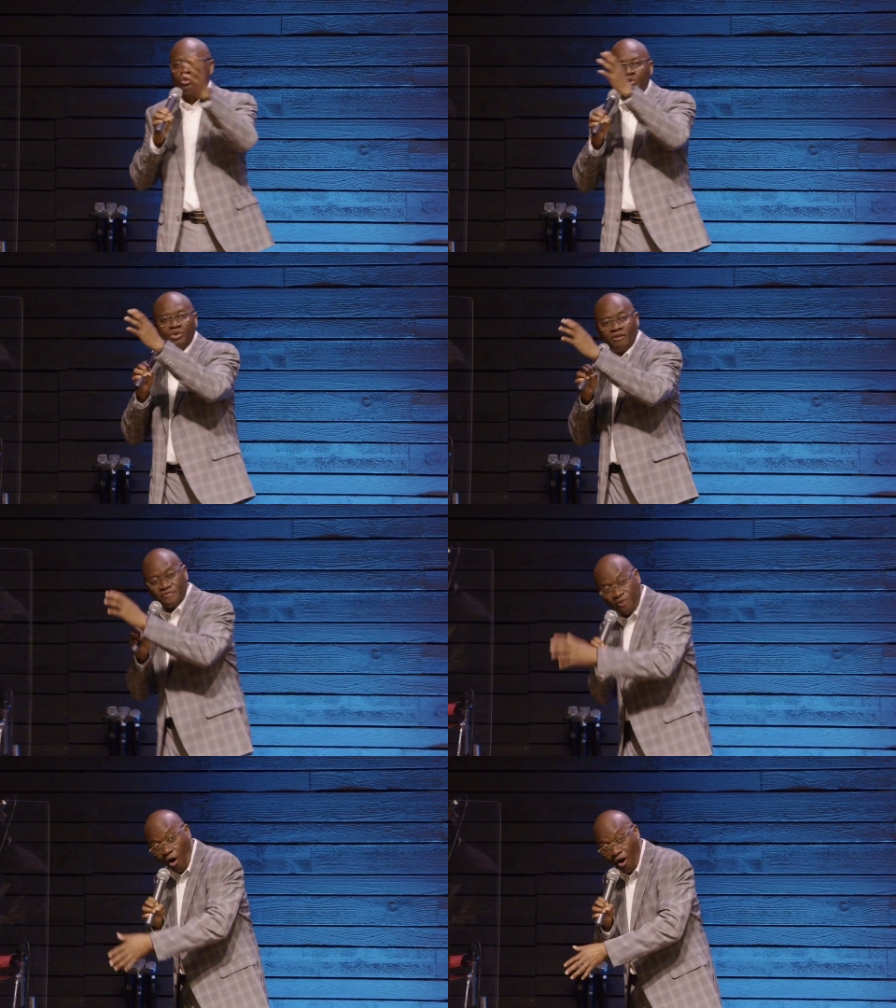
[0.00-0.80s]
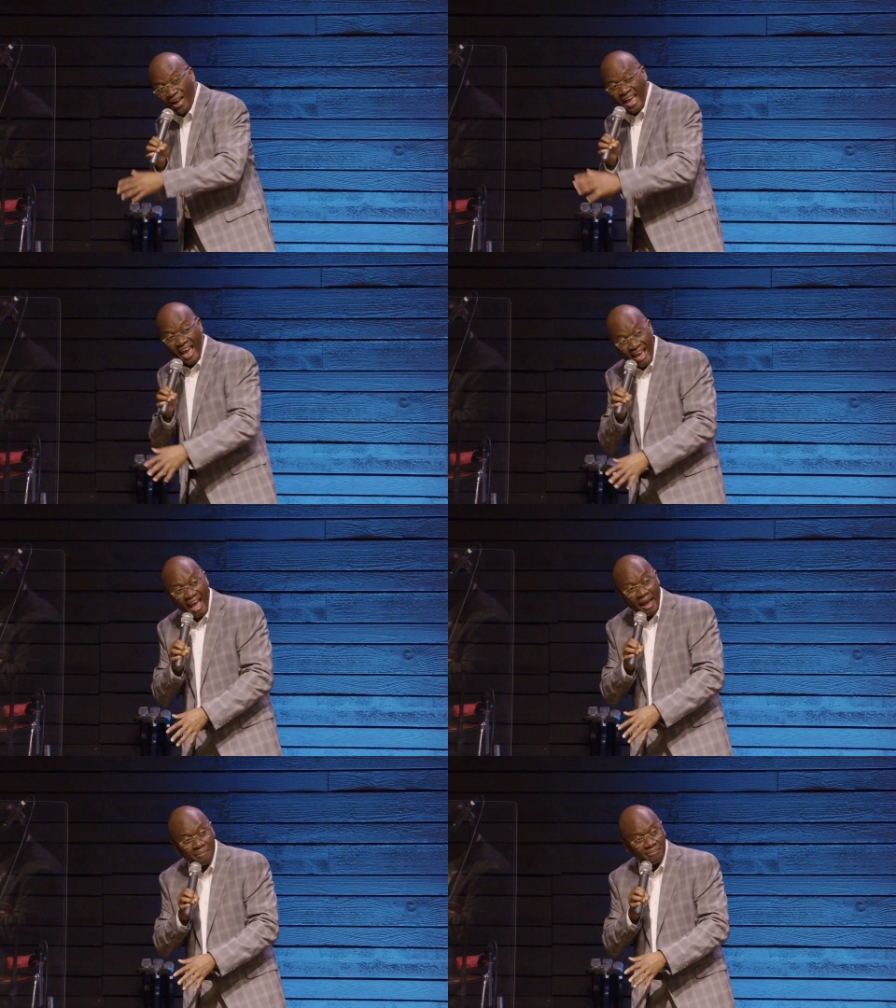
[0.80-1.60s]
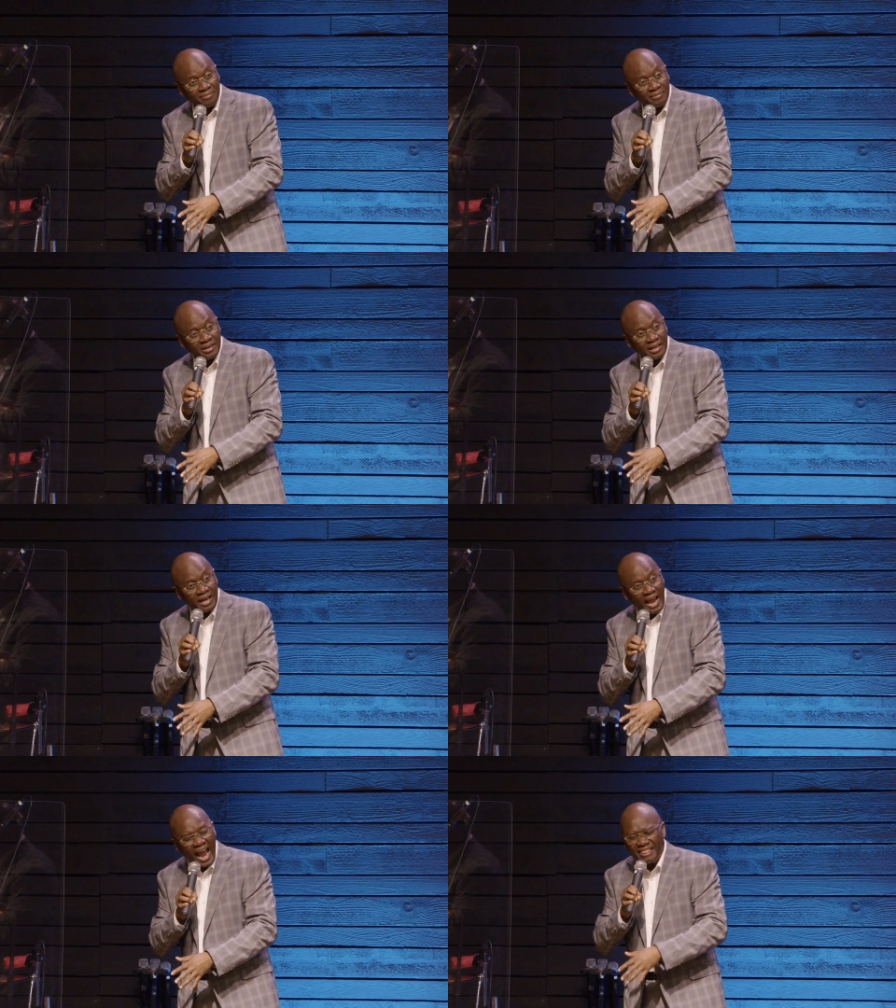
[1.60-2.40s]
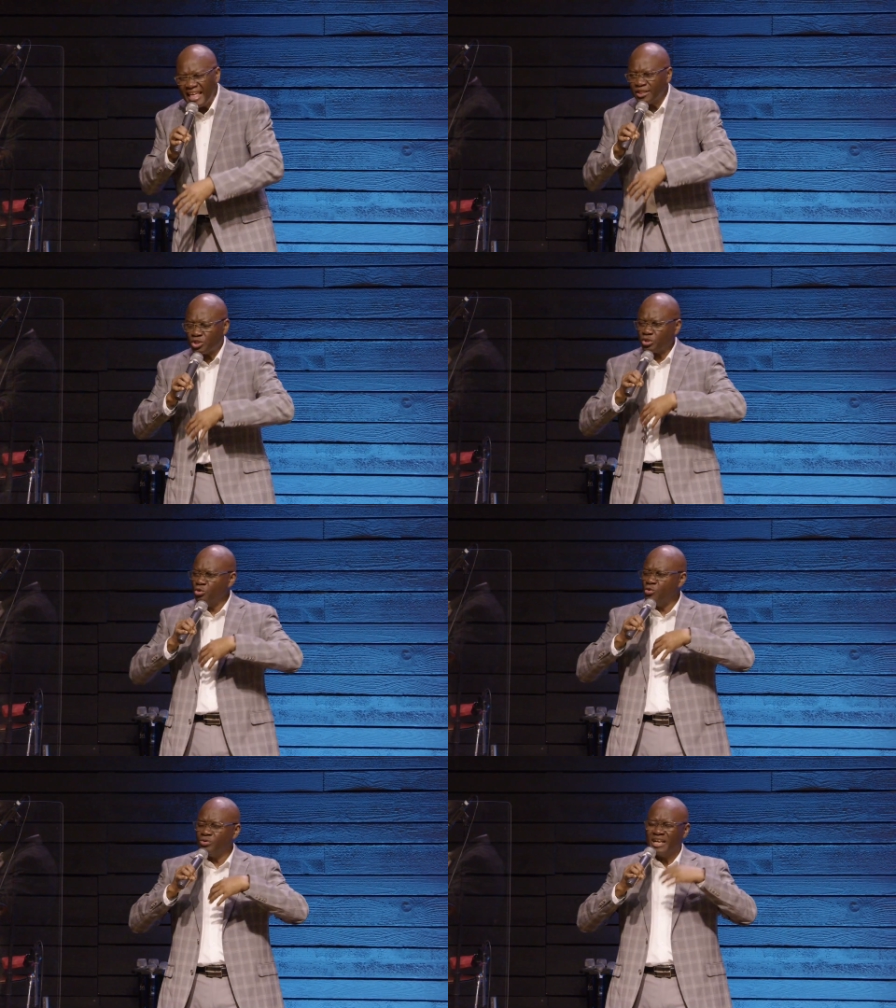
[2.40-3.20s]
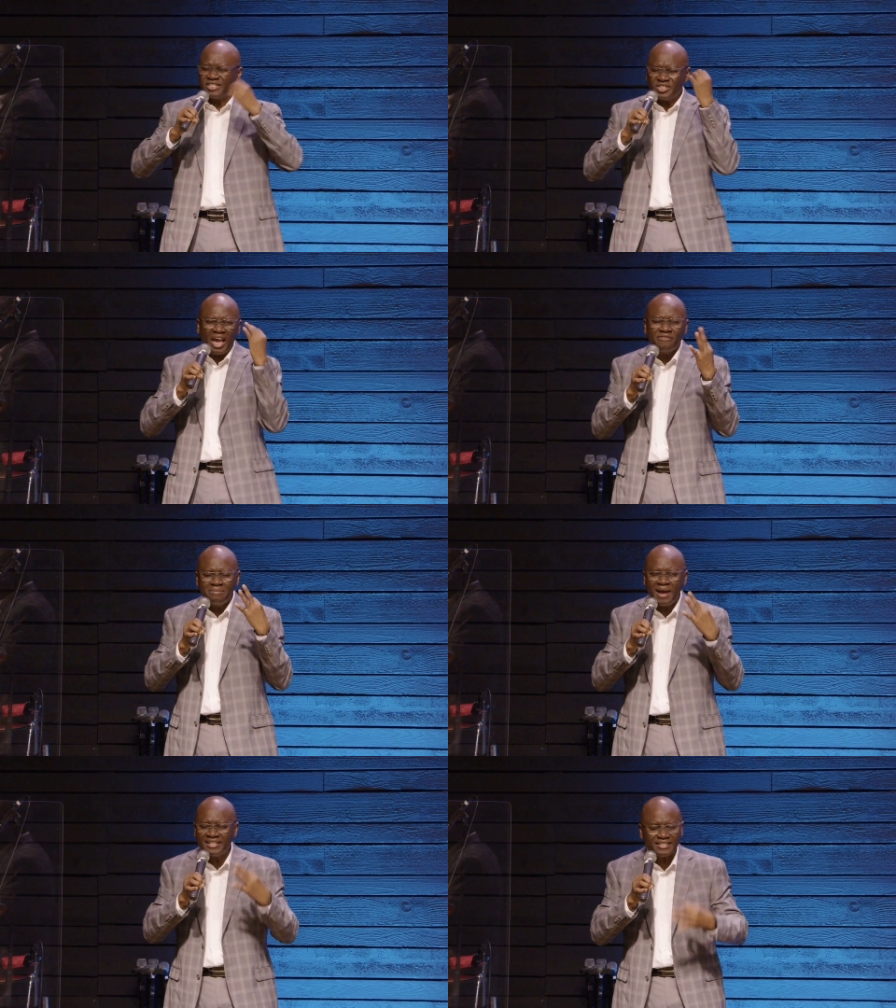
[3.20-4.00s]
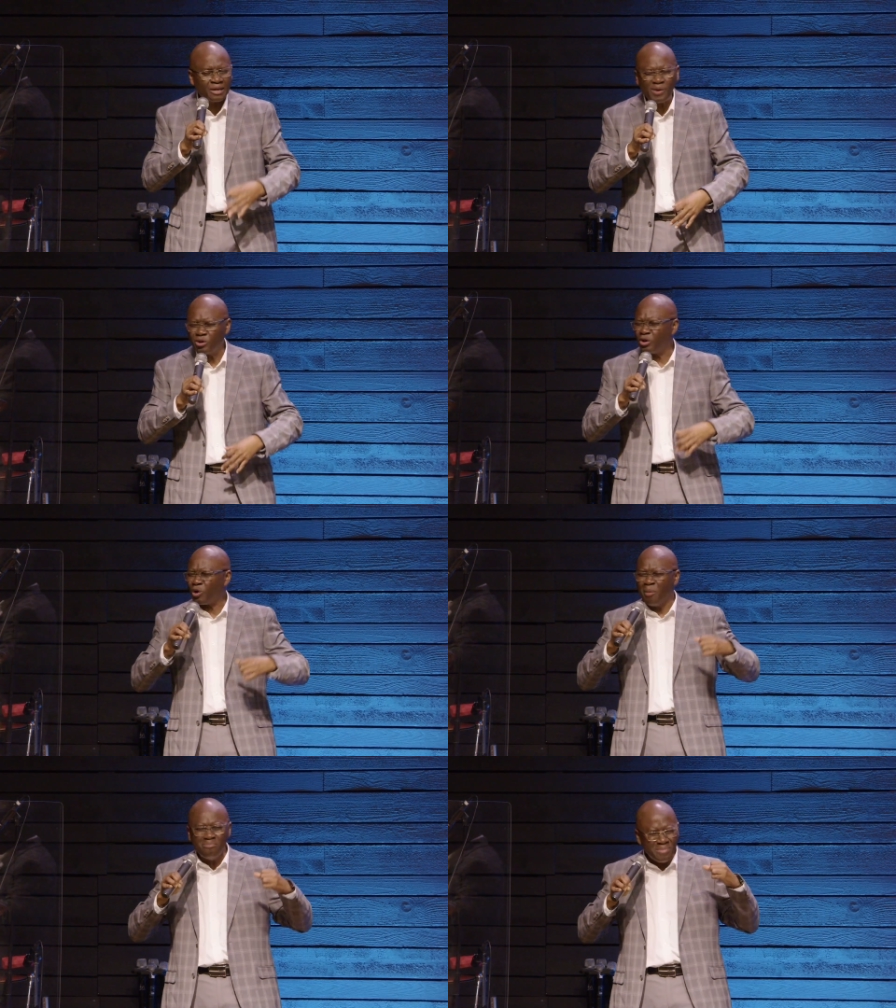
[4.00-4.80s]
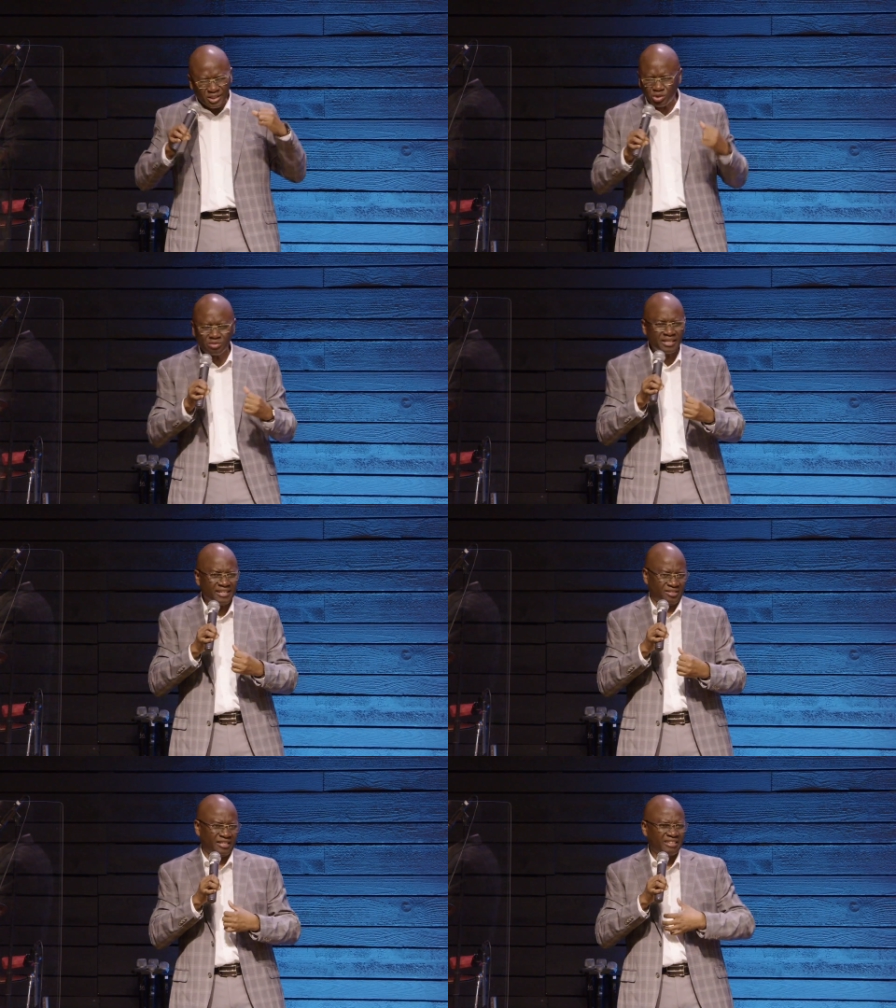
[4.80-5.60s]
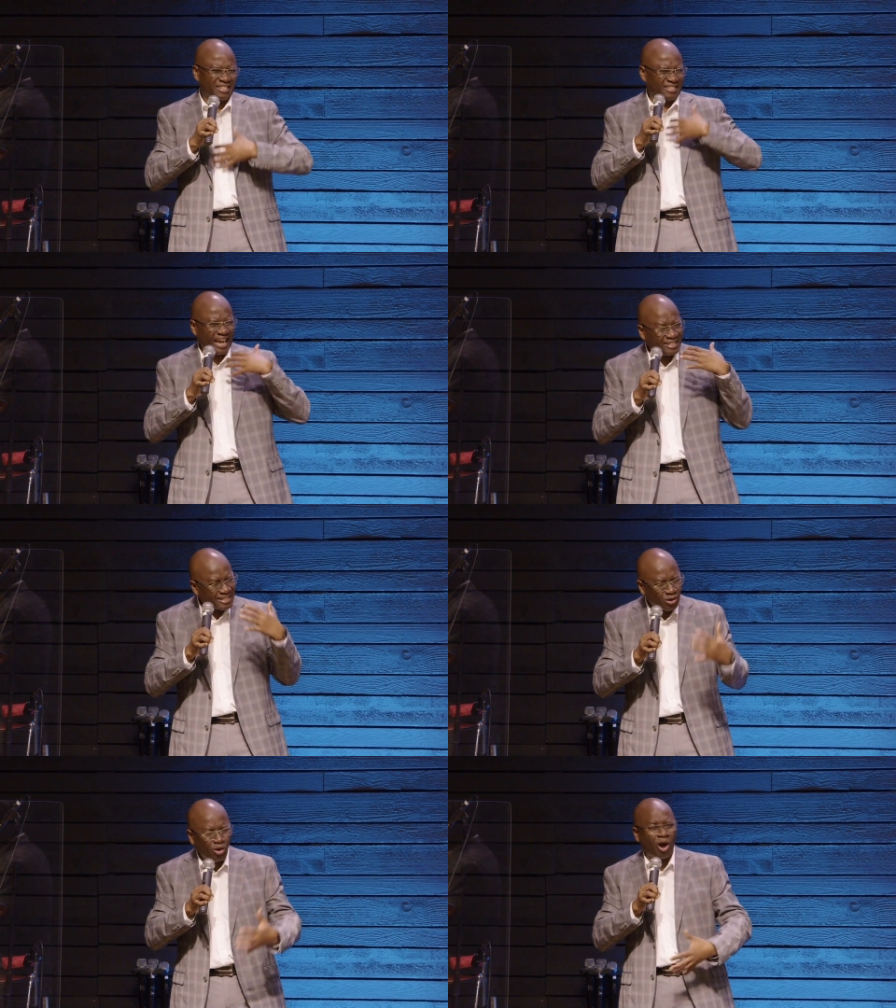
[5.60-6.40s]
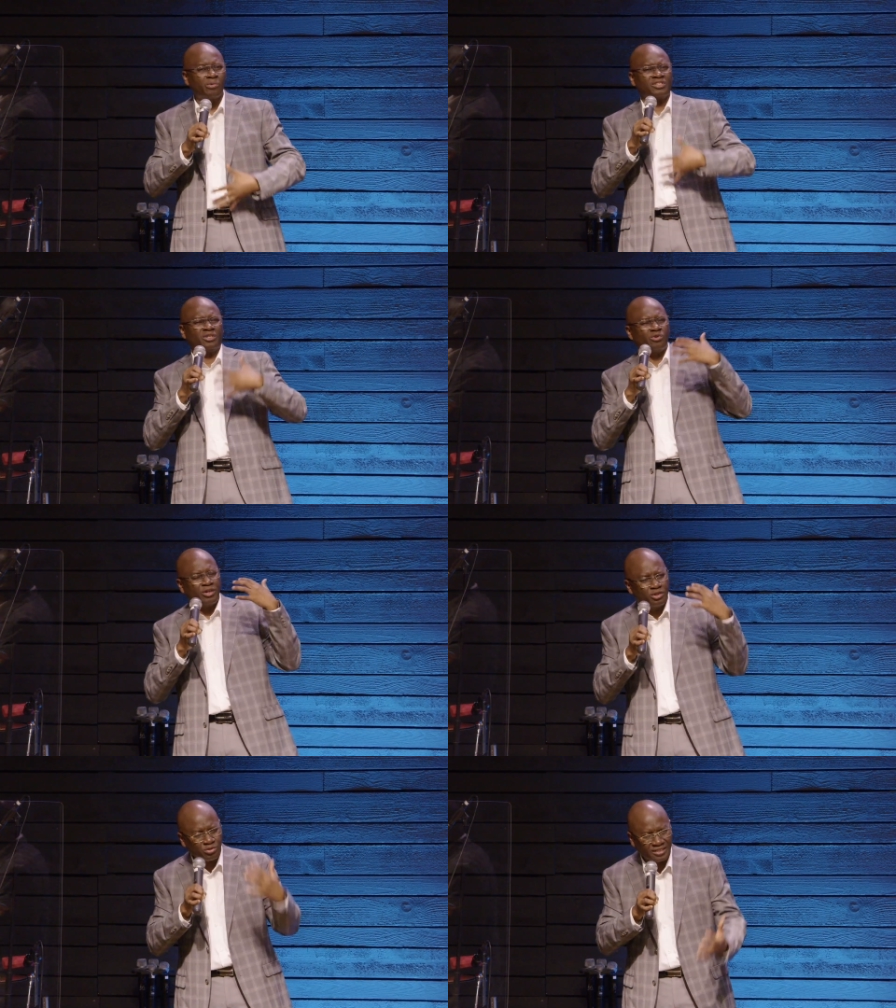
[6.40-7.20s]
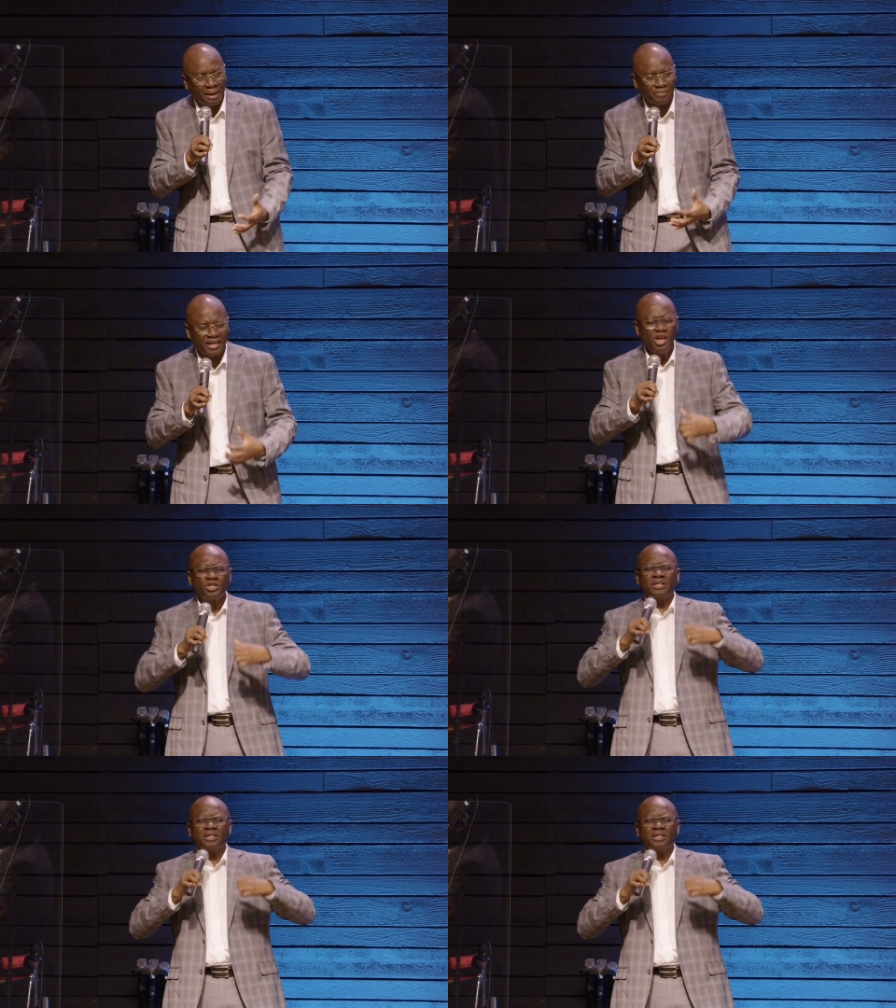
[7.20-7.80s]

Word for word: to 4 a.m. And then soon, seven men said, We're going to commit to this. They sensed that God was still going to do something.